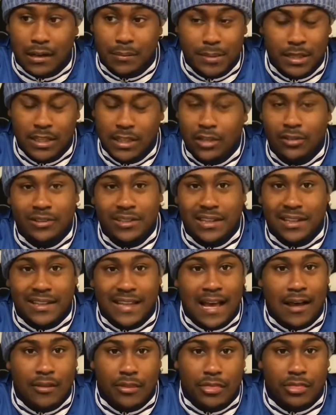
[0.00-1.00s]
I mean, they only
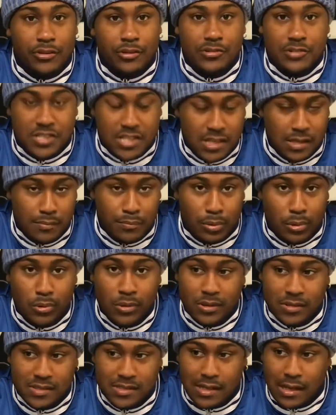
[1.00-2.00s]
allowed 13
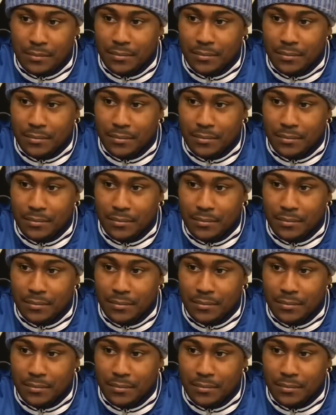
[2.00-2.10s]
points.